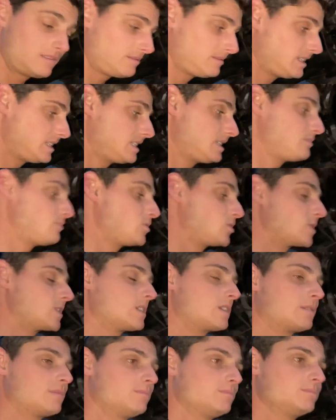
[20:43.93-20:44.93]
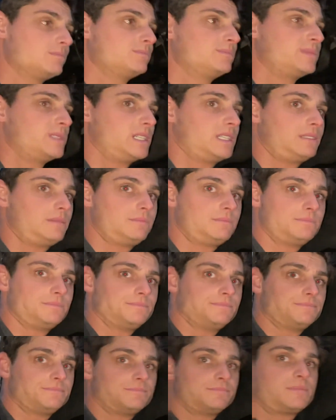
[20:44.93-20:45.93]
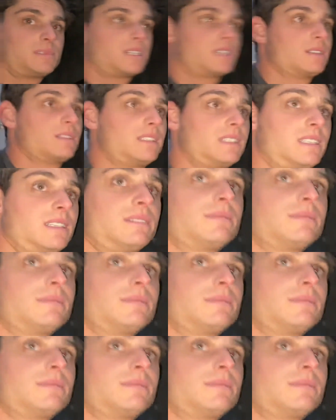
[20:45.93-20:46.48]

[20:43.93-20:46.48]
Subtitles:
anymore, but apparently